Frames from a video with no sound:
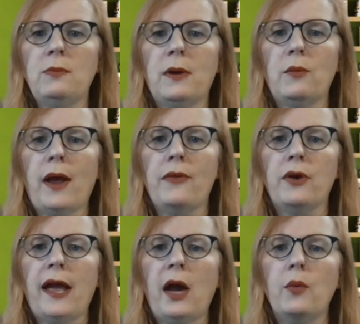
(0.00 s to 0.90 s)
but rather
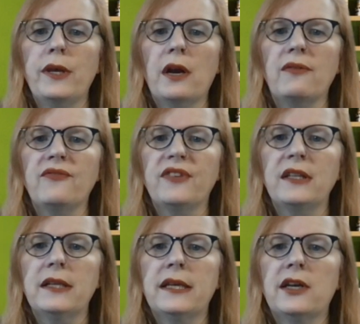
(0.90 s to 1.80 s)
how we are
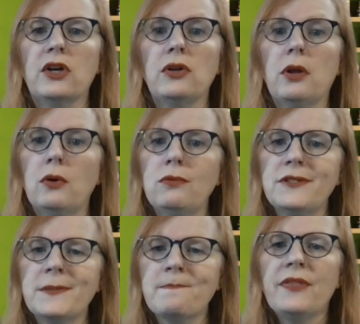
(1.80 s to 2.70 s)
feeling in our clothes.